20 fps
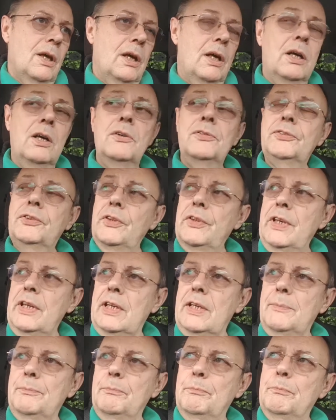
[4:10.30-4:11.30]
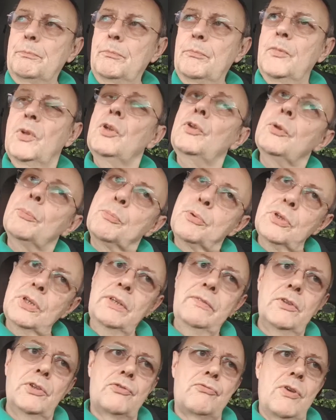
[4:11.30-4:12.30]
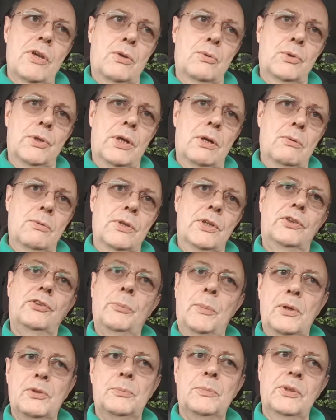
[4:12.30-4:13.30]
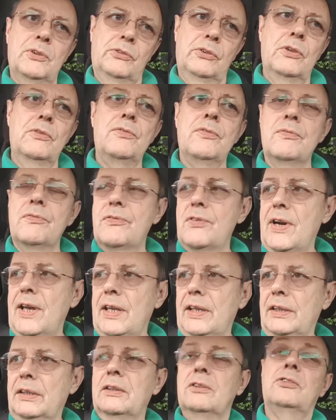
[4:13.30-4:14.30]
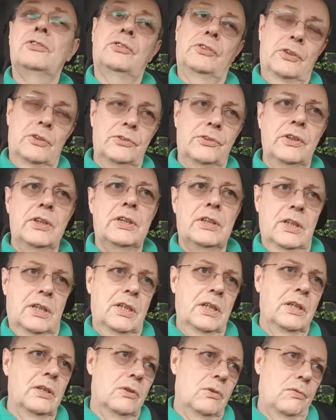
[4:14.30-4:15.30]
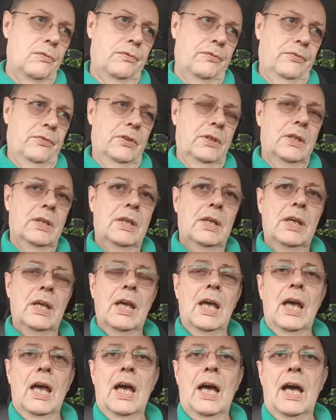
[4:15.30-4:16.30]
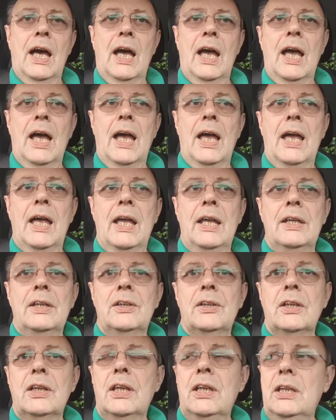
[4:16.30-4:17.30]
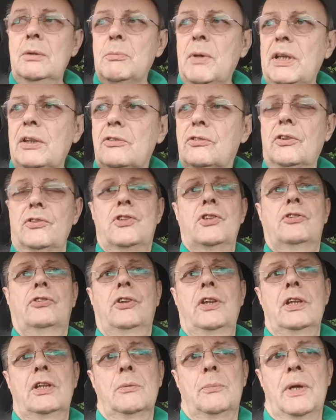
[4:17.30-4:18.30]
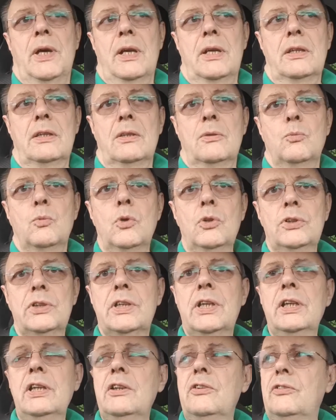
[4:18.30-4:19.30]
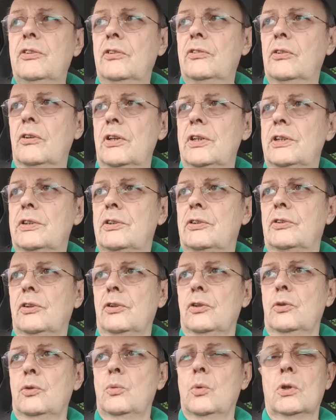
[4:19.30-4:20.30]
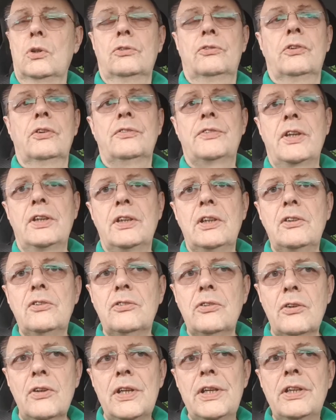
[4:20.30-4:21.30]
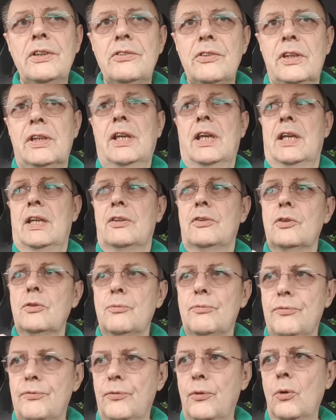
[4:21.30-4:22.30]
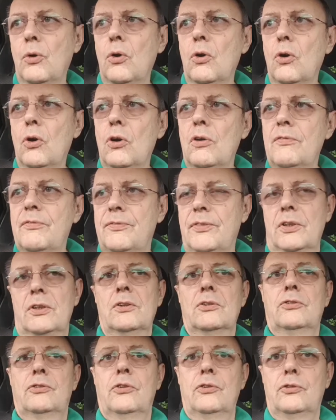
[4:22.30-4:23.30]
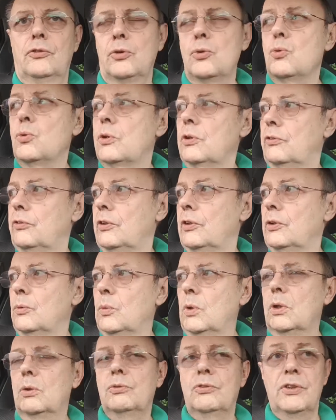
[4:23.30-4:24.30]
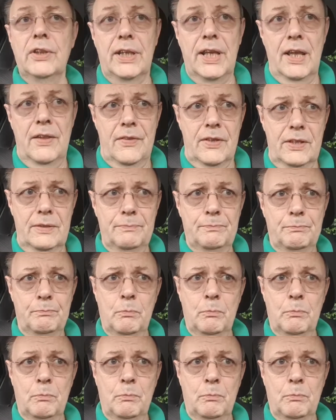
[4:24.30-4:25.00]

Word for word: After that, the previous record holder to both myself and Fran started kicking off and he made such a stink about it that what Guinness decided to do was they decided to get the four fastest talkers in the world together